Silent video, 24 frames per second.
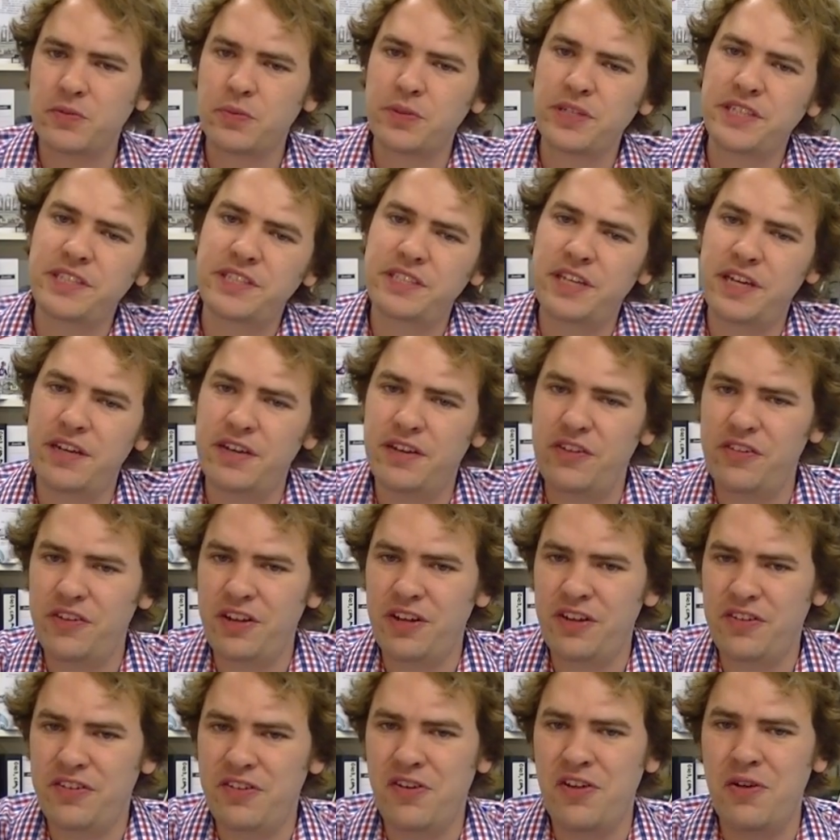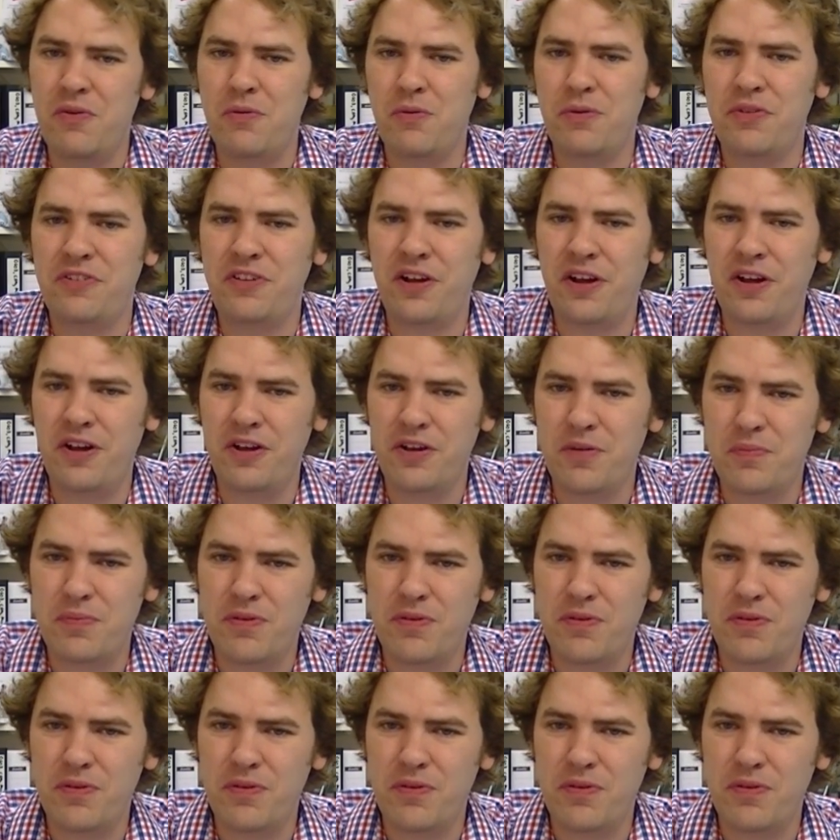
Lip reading: we send to Seed Studio when we start a new